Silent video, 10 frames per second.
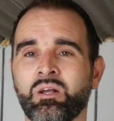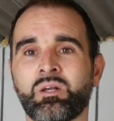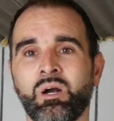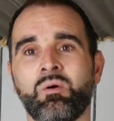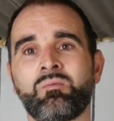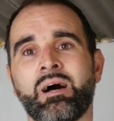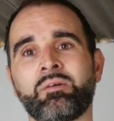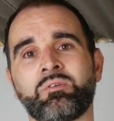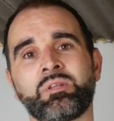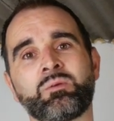go
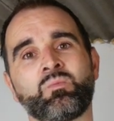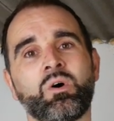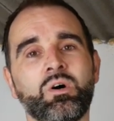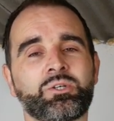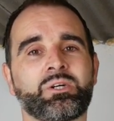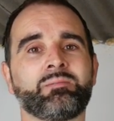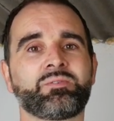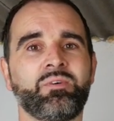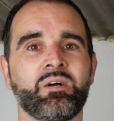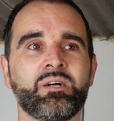around all the water traps
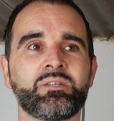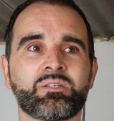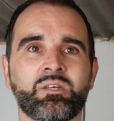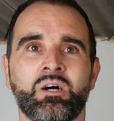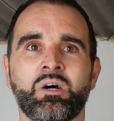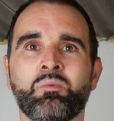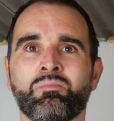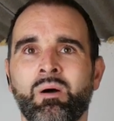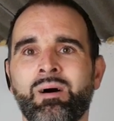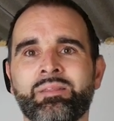first, so
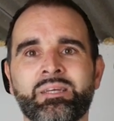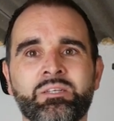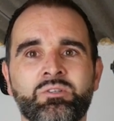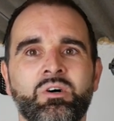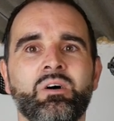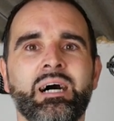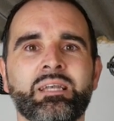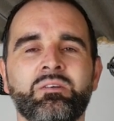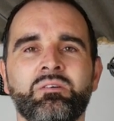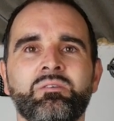blow out the door
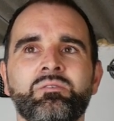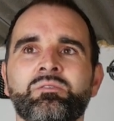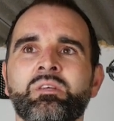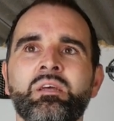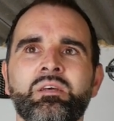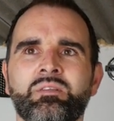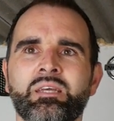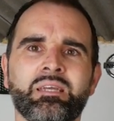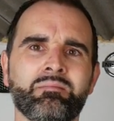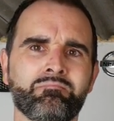handles,
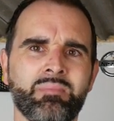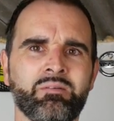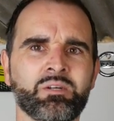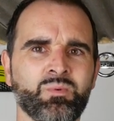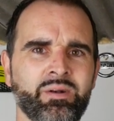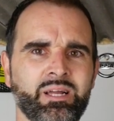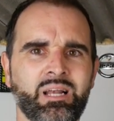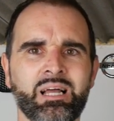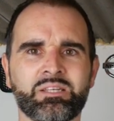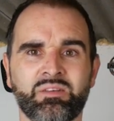the mirrors where it
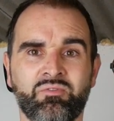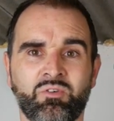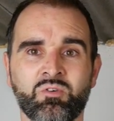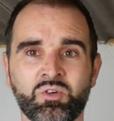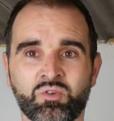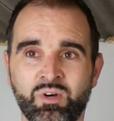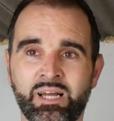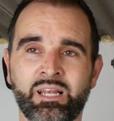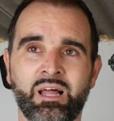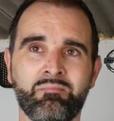collects, the front
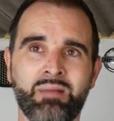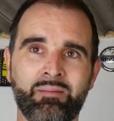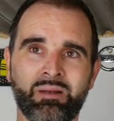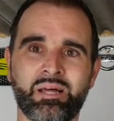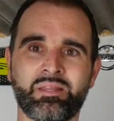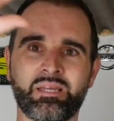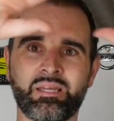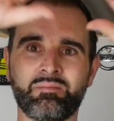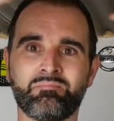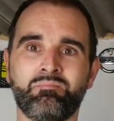grille, and maybe like
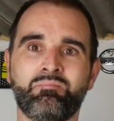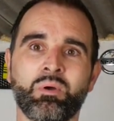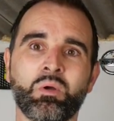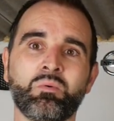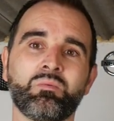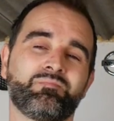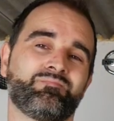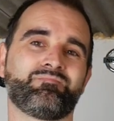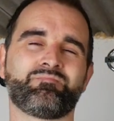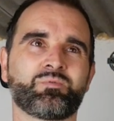the boot
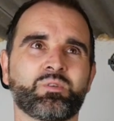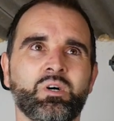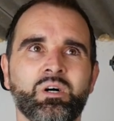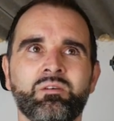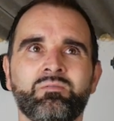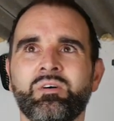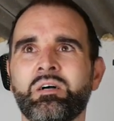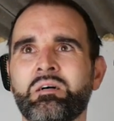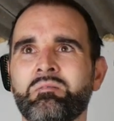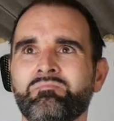sort of,
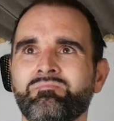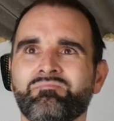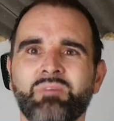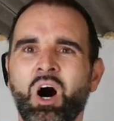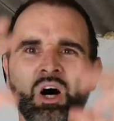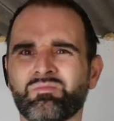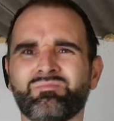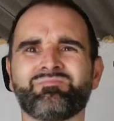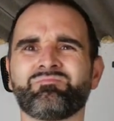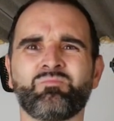or
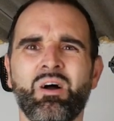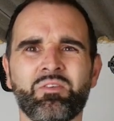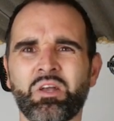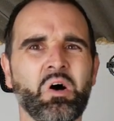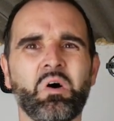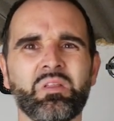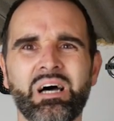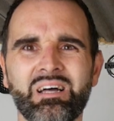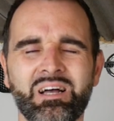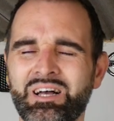whatever you call
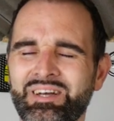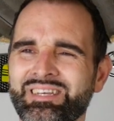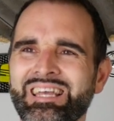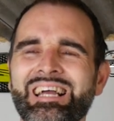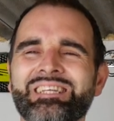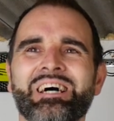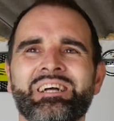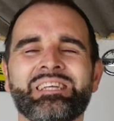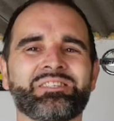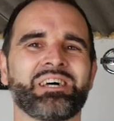that,
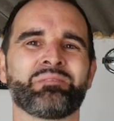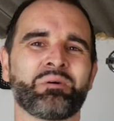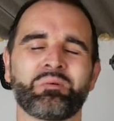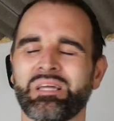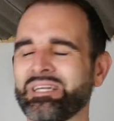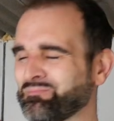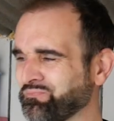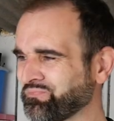inside the boot lid.